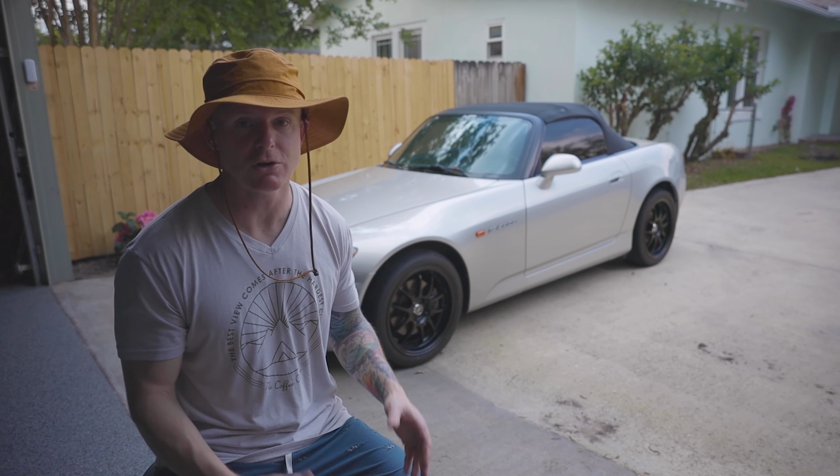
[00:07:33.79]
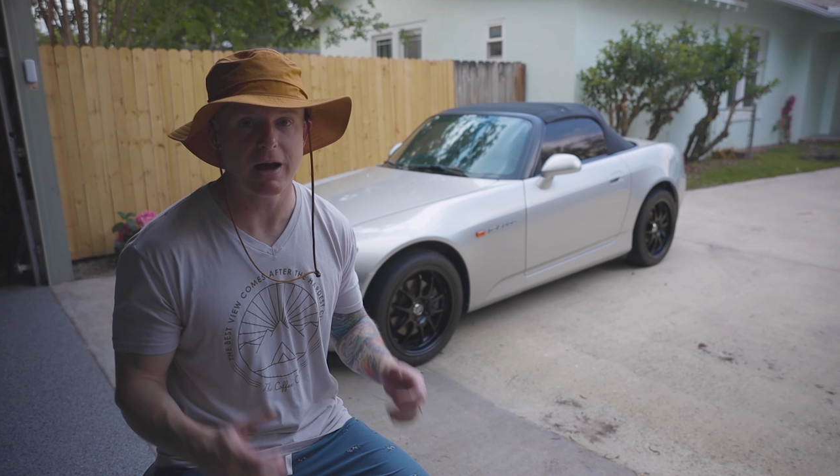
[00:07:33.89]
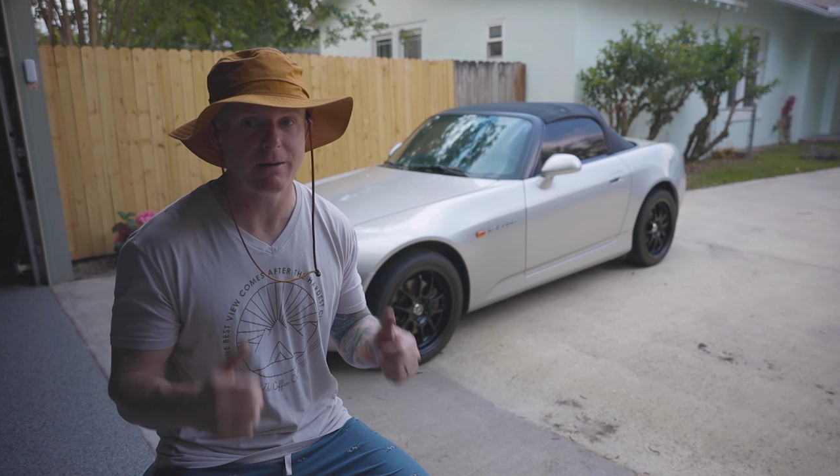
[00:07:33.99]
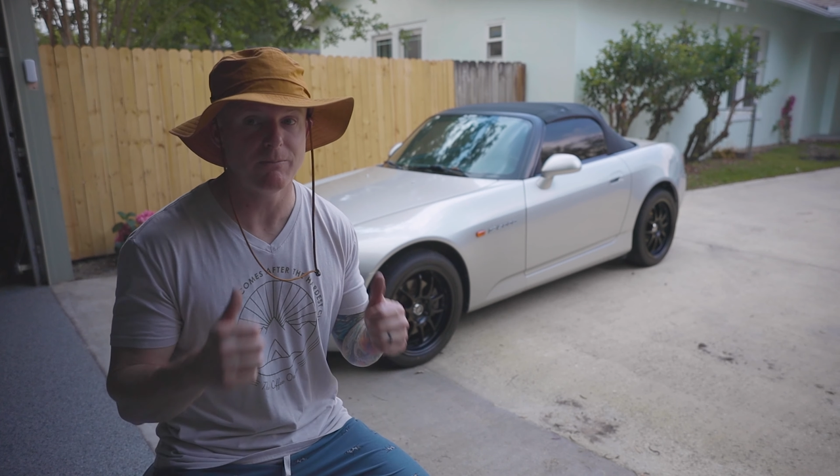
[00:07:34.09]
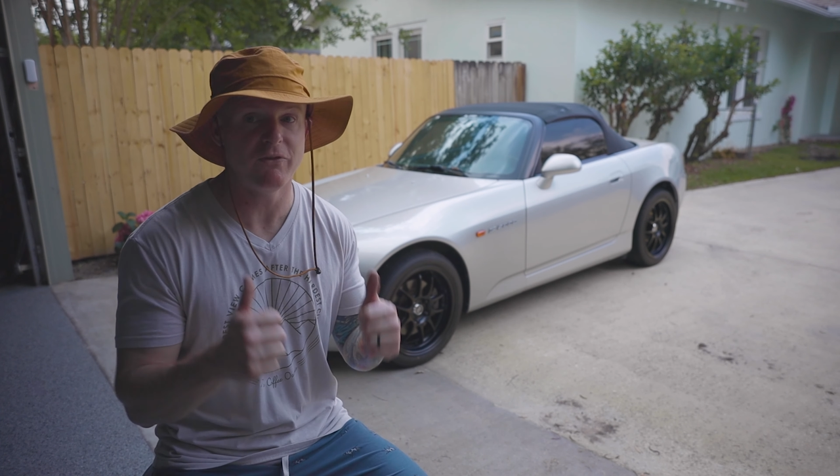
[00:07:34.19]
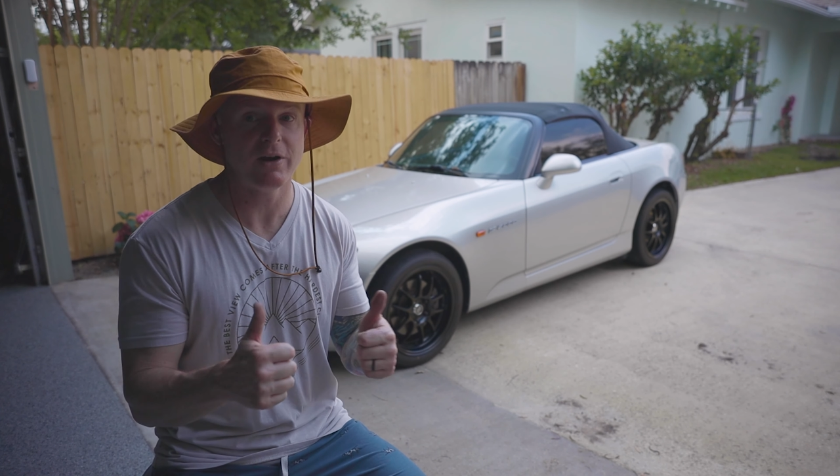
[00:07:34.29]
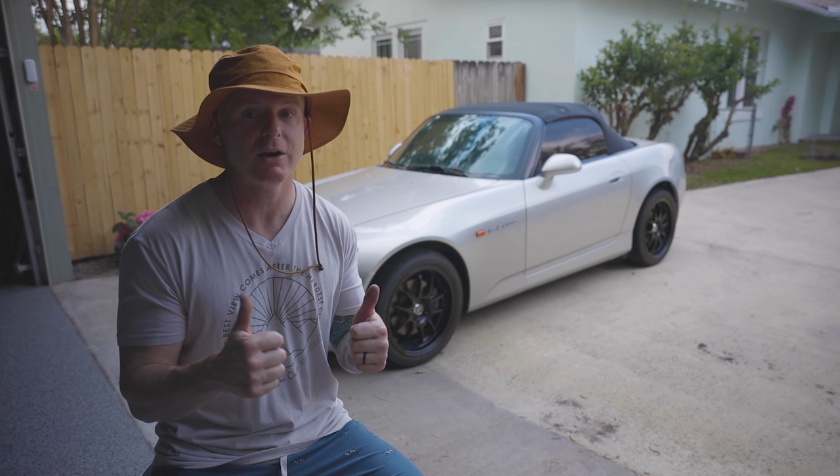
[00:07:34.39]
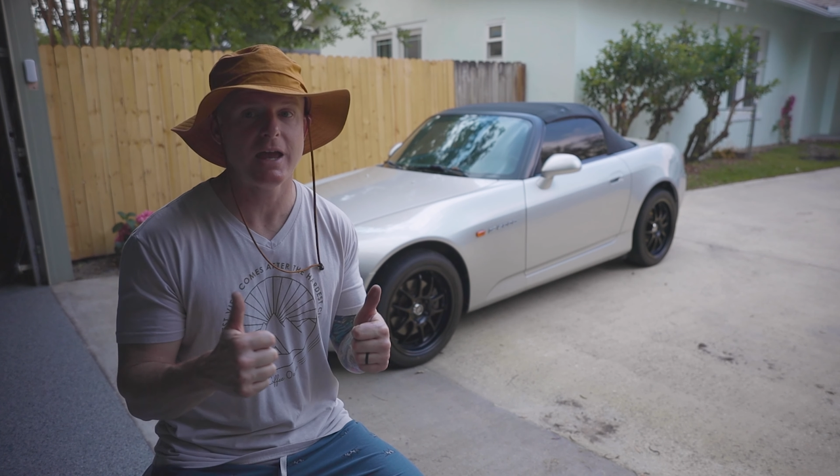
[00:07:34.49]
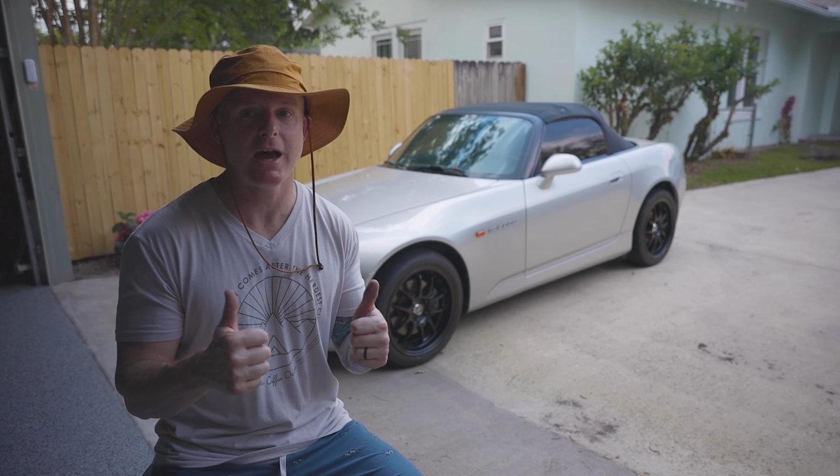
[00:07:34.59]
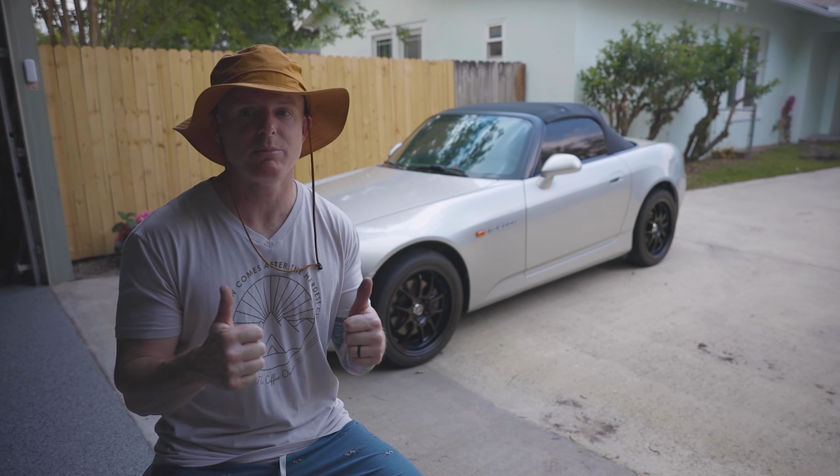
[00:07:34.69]
So I'm
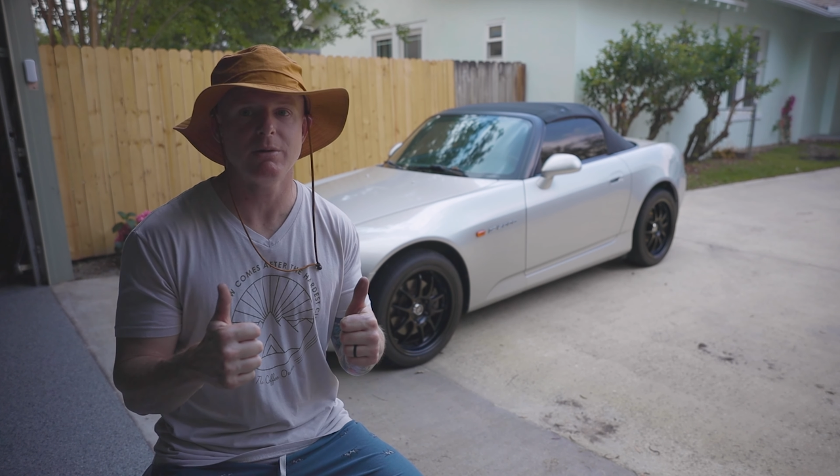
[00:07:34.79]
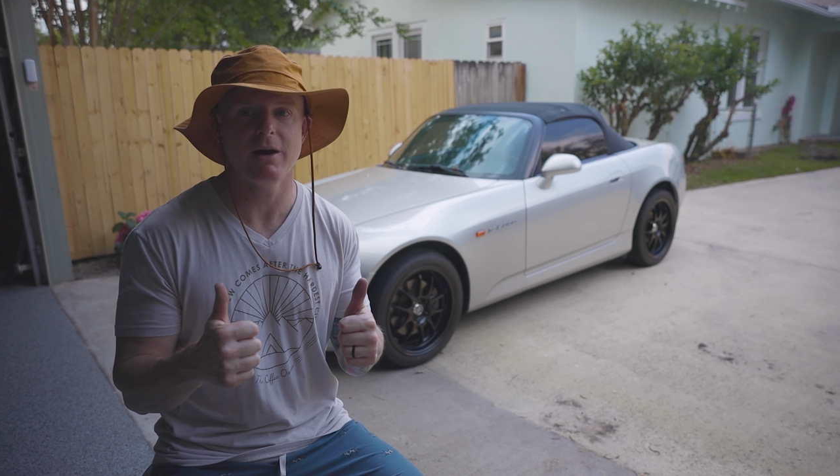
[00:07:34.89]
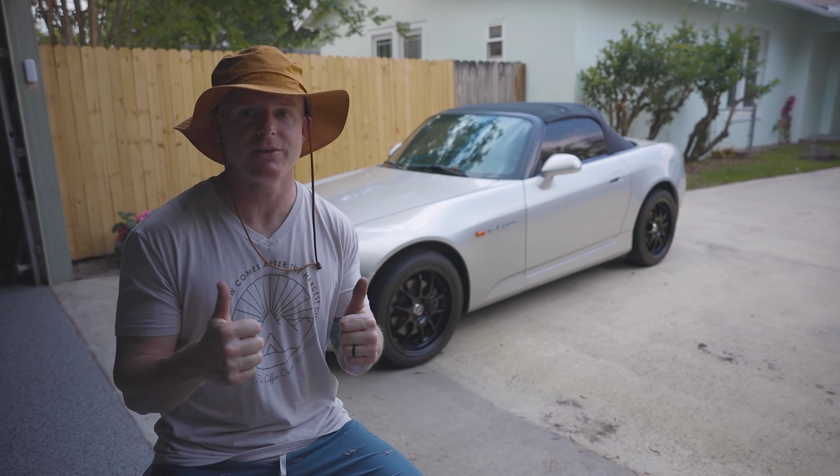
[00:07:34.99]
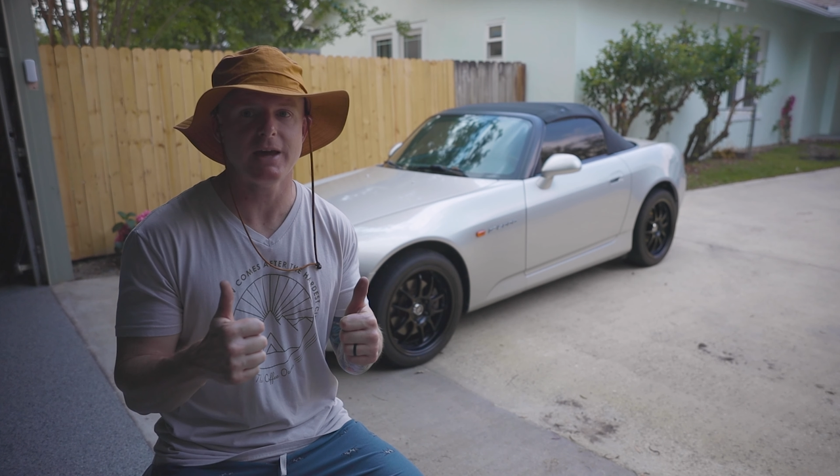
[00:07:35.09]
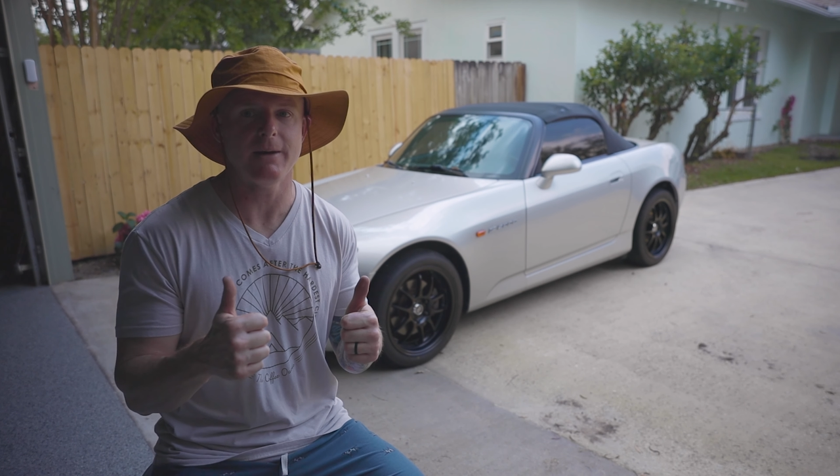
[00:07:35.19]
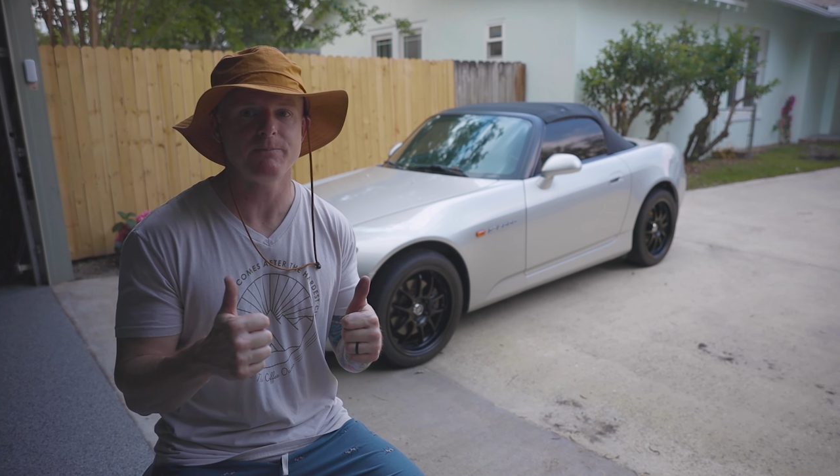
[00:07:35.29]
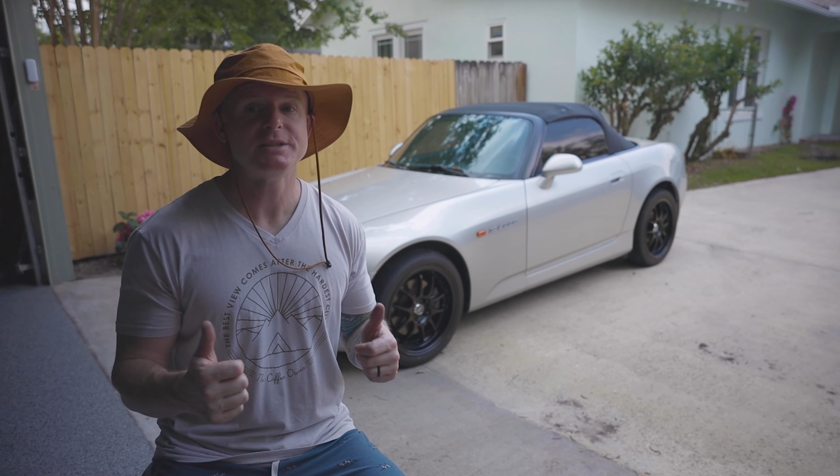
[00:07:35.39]
very happy about that.